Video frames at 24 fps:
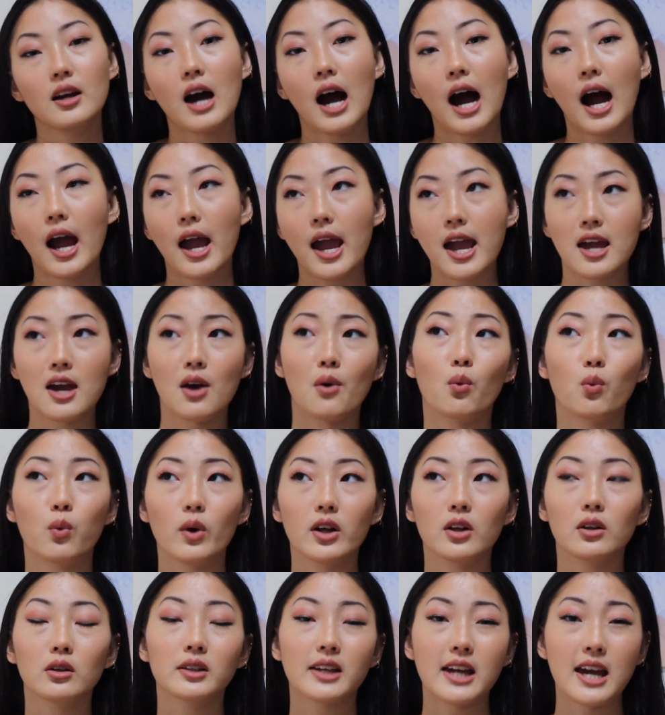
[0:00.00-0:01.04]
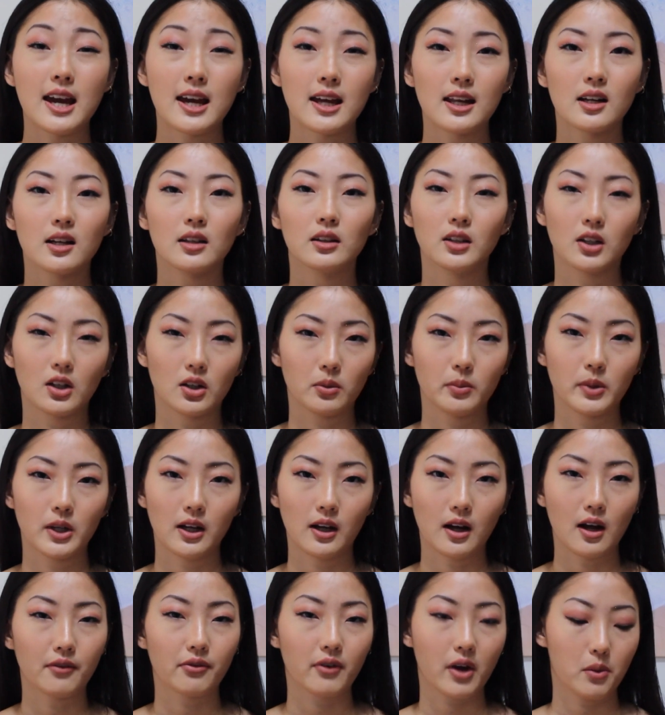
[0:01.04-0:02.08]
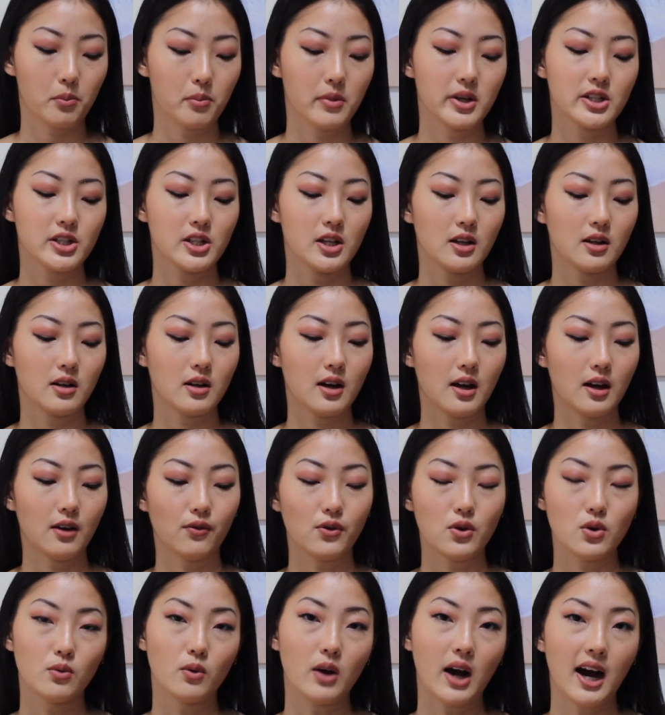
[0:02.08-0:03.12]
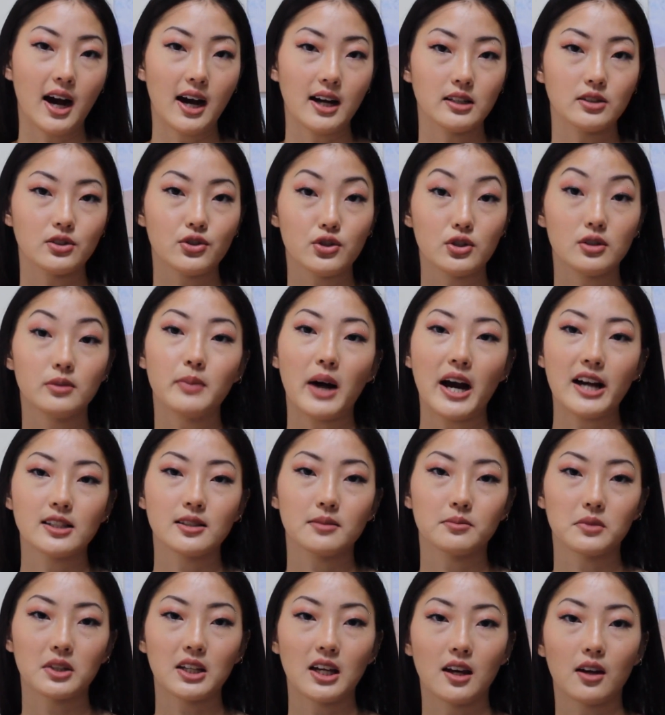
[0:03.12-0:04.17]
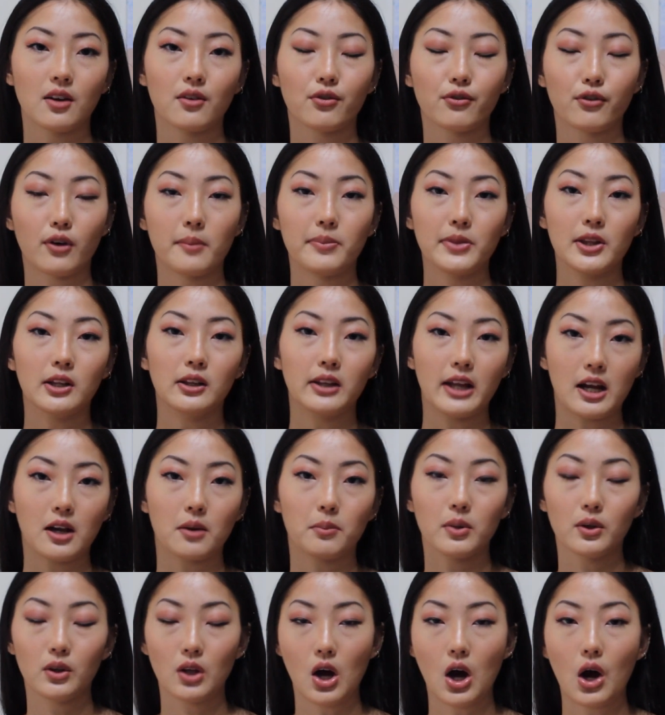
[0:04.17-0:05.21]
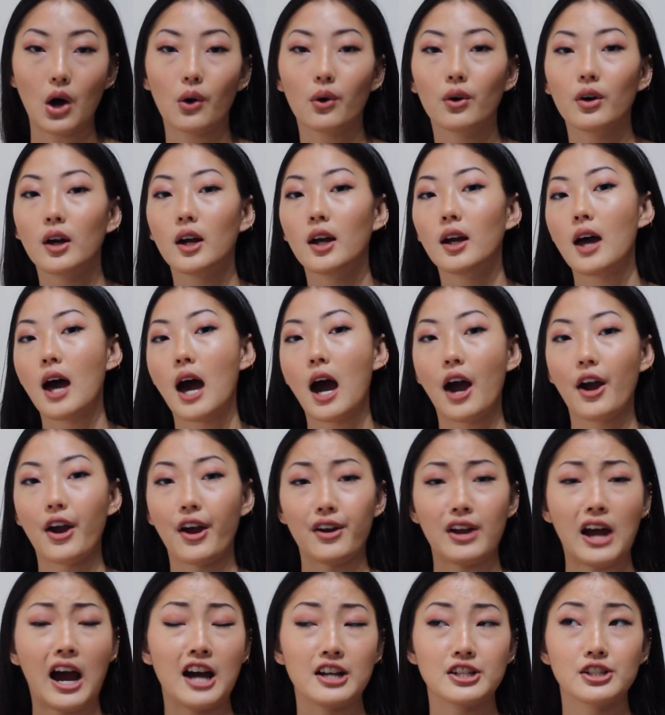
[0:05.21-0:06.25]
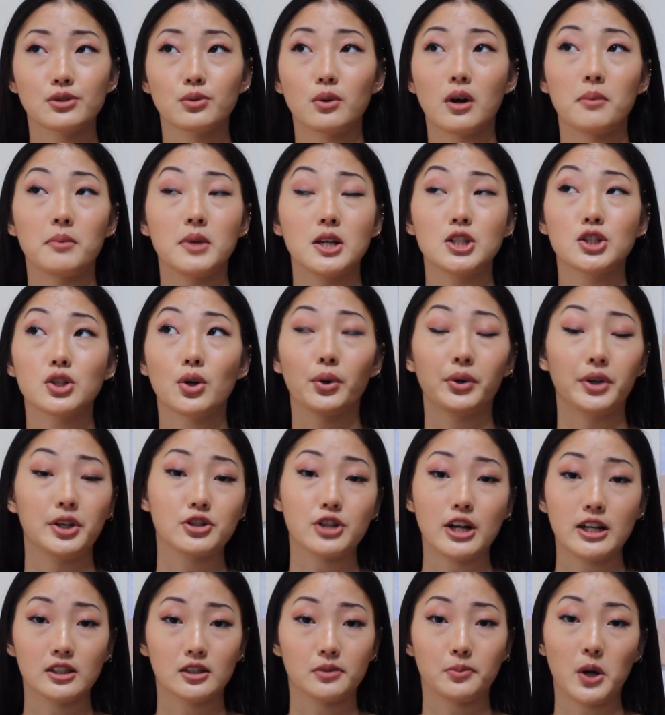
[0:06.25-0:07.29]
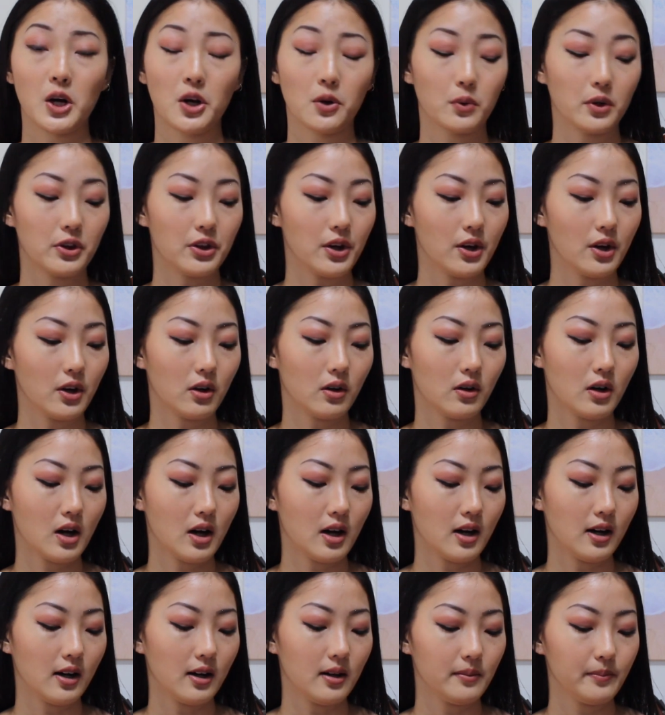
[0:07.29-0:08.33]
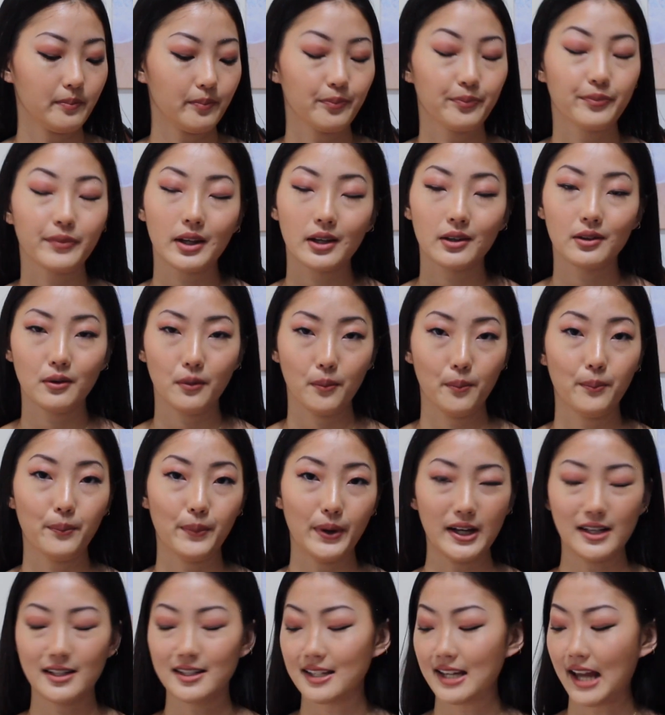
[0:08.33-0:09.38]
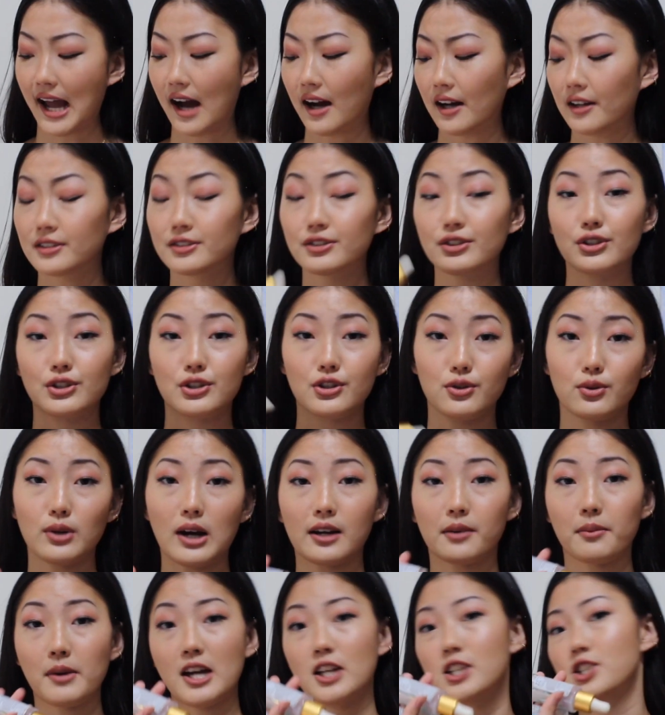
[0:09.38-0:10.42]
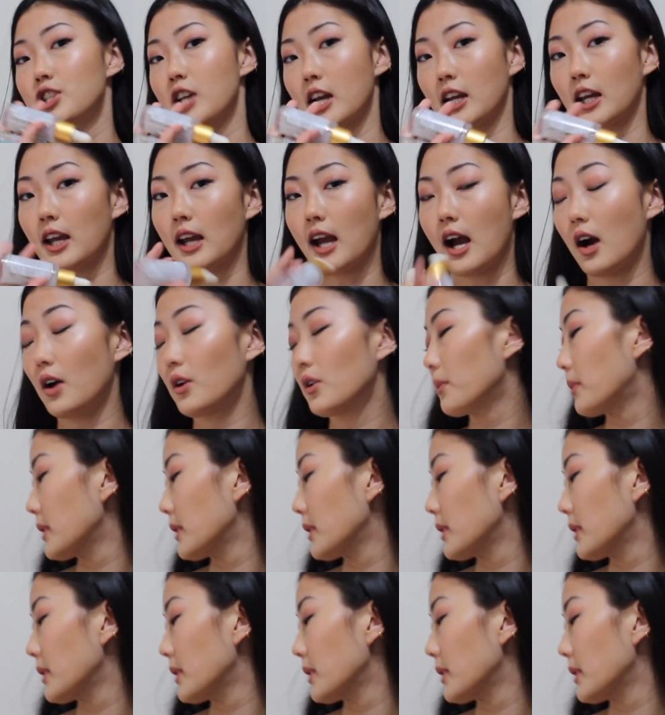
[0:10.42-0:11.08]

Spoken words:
I will gain a little bit of commission if you guys do buy something from the link below. I just want to be totally transparent with you. But yeah, do recommend checking out